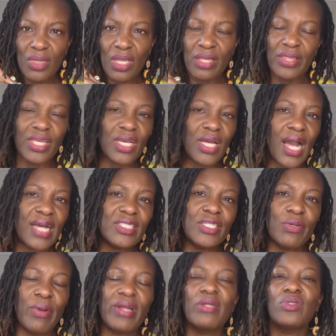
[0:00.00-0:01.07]
the Akashic
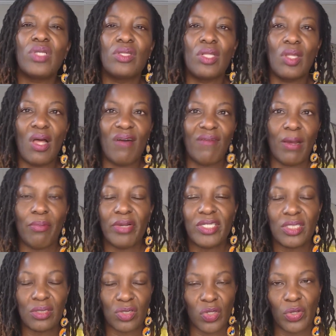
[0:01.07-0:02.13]
records and the law of
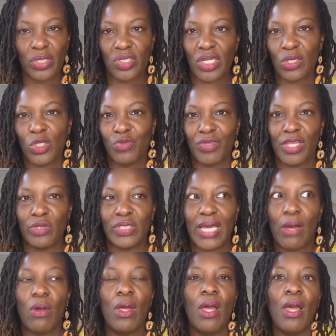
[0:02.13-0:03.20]
vibration. So you can check those videos
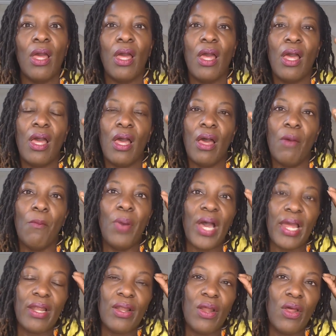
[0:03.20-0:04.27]
out.
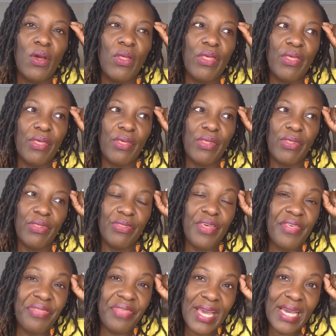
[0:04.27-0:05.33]
But the
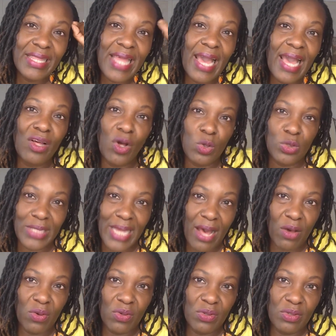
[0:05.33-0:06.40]
thing that goes
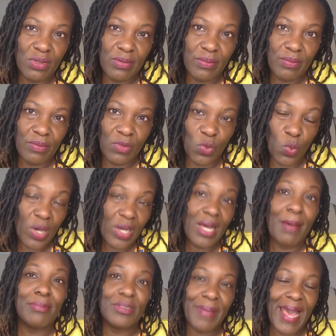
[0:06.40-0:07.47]
out, what
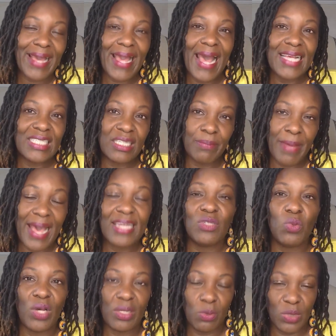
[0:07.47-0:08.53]
comes back has to match
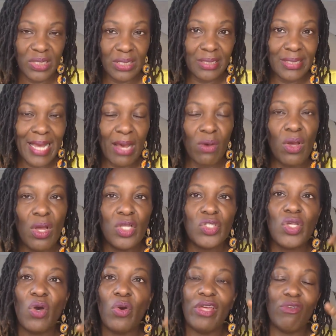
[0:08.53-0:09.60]
what was sent out.
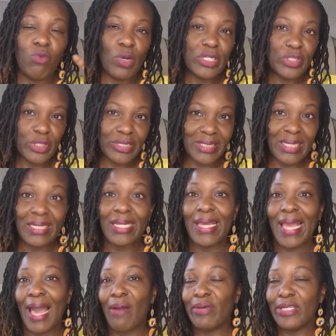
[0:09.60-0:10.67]
So if what you're sending
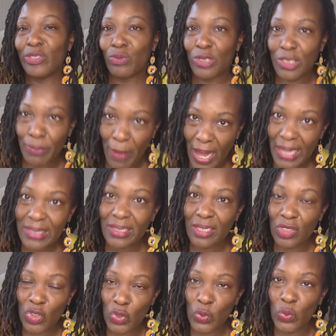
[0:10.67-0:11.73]
out is responding
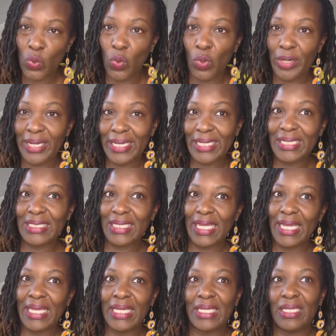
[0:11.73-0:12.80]
to or is
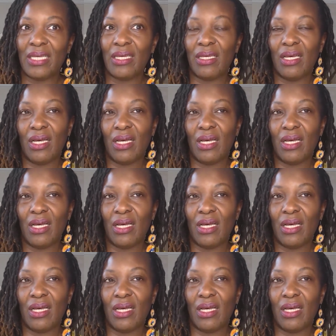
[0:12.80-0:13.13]
in